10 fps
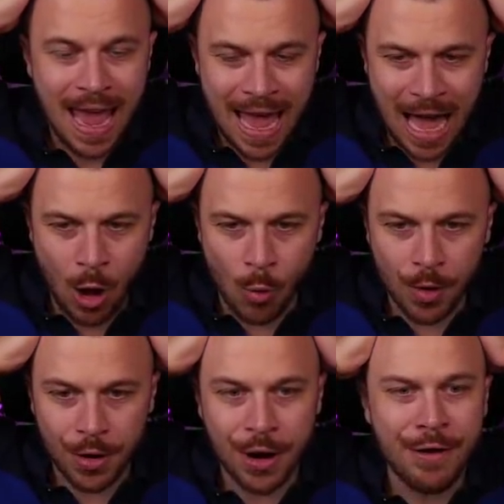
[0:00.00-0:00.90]

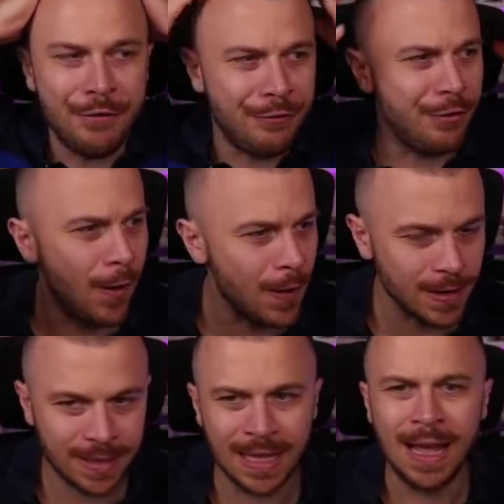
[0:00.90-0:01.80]
our
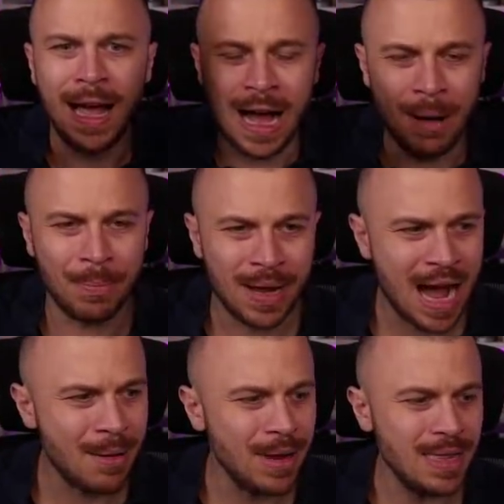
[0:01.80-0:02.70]
first
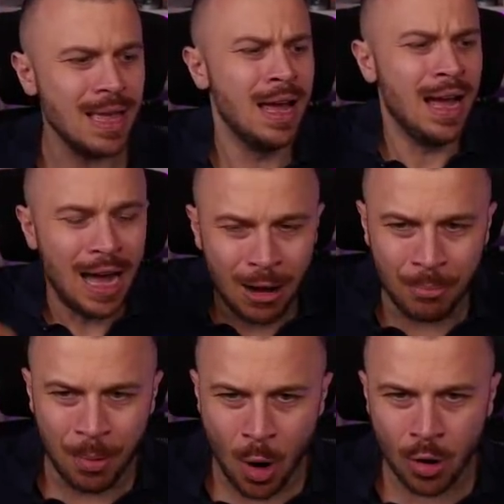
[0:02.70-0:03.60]
upcoming
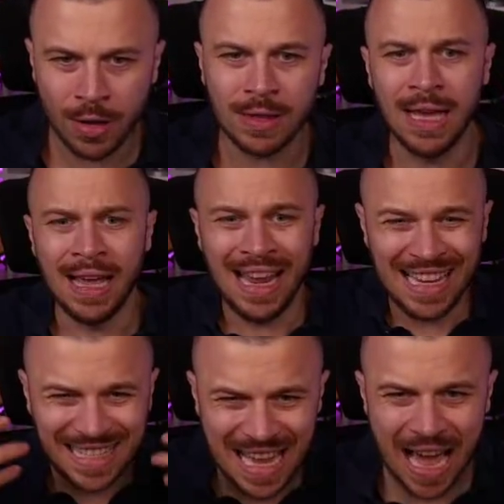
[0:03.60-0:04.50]
opponent
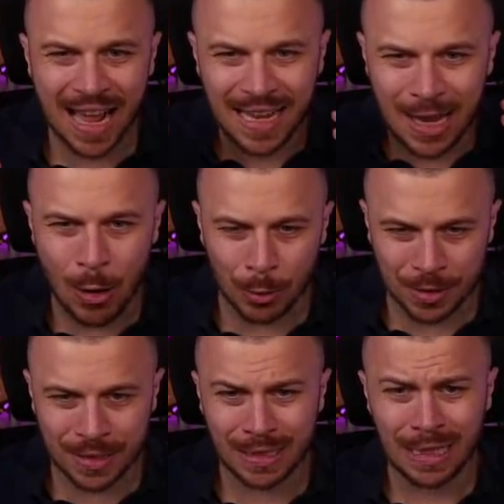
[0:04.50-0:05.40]
is gonna
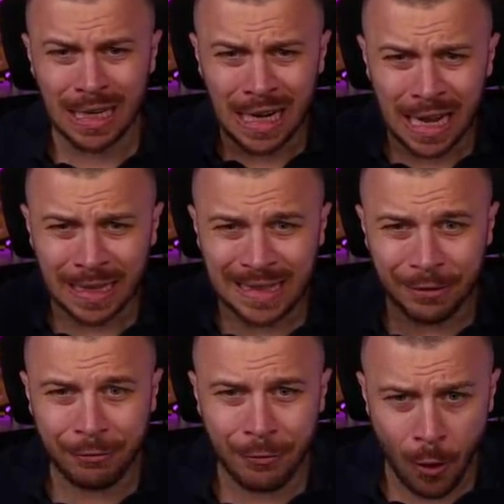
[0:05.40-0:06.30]
use the
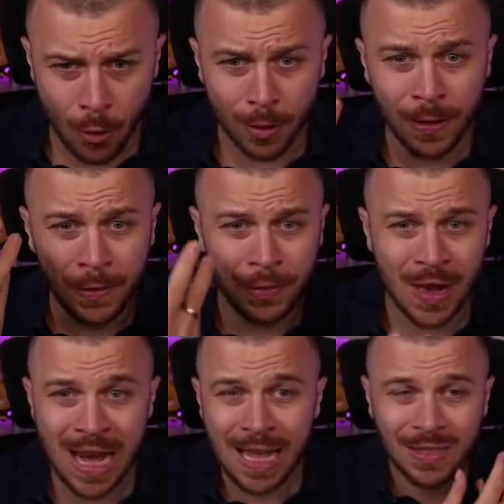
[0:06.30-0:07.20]
four
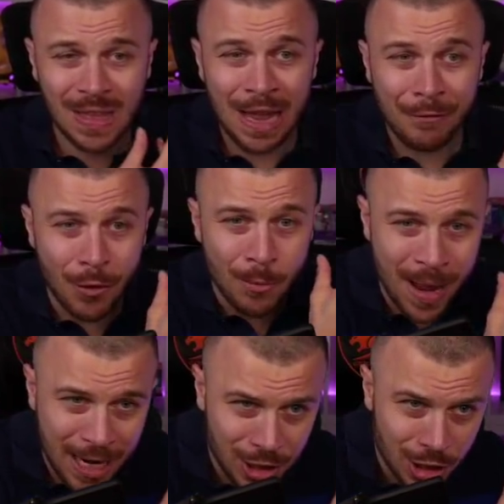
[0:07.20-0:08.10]
three three
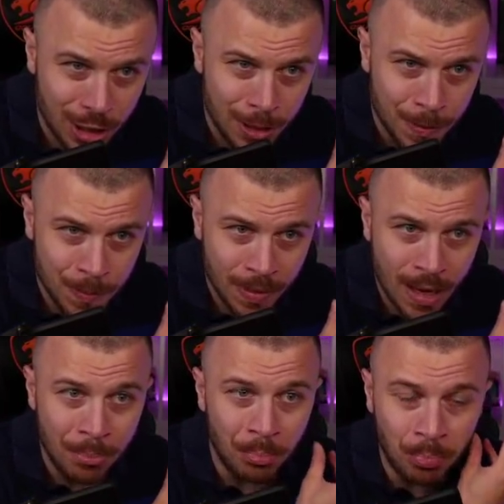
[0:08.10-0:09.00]
formation.
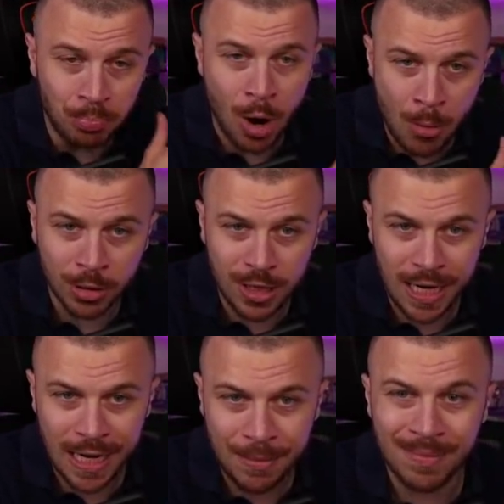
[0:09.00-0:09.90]
Momo
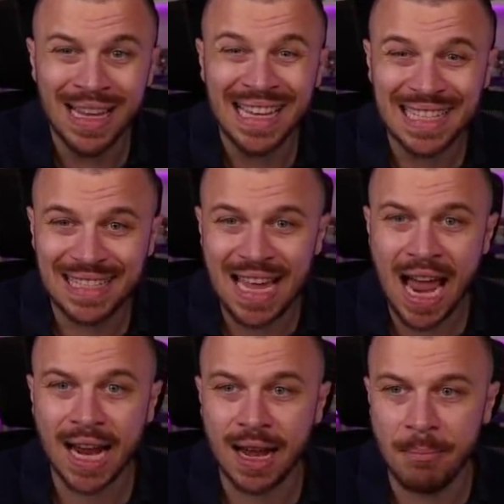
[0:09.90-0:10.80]
team,
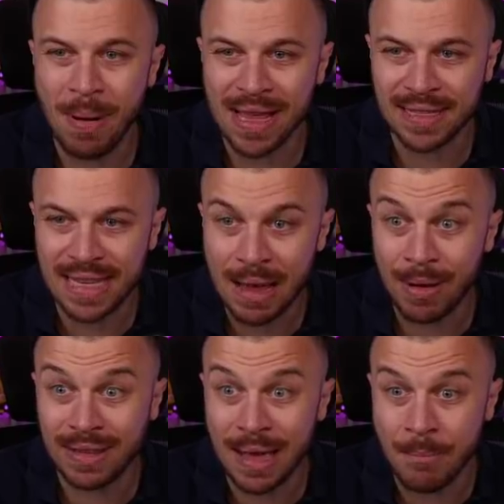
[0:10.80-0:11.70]
Zaha,
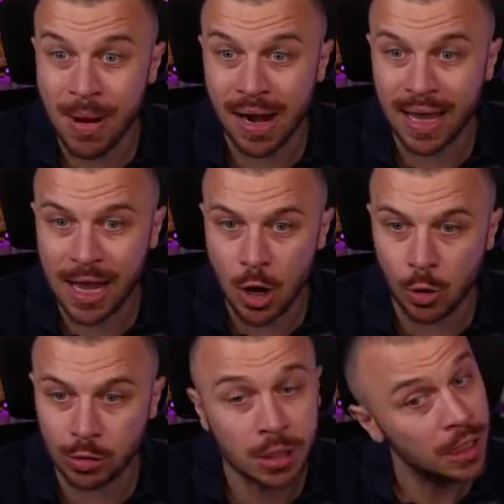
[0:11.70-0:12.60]
Benzema, Dembele,
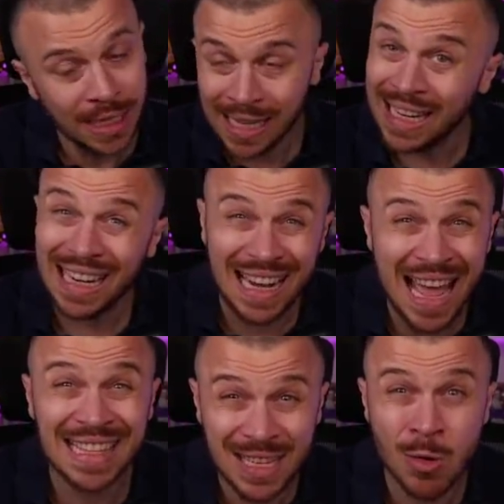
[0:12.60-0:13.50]
Gold.
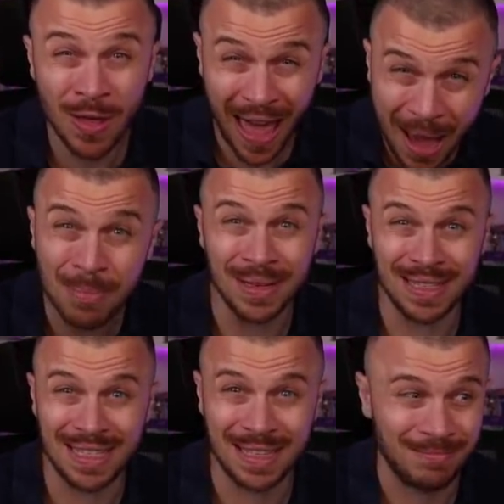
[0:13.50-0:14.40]
Let's see what
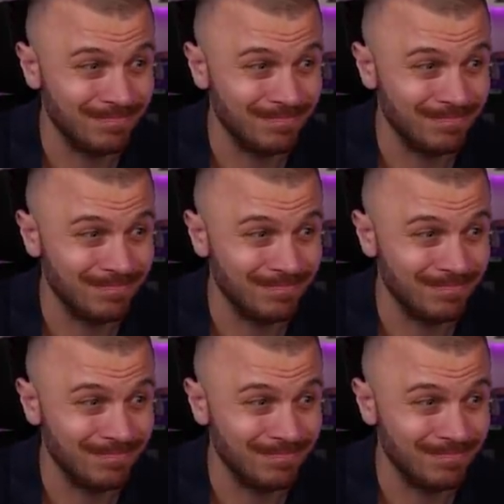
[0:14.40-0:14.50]
happens.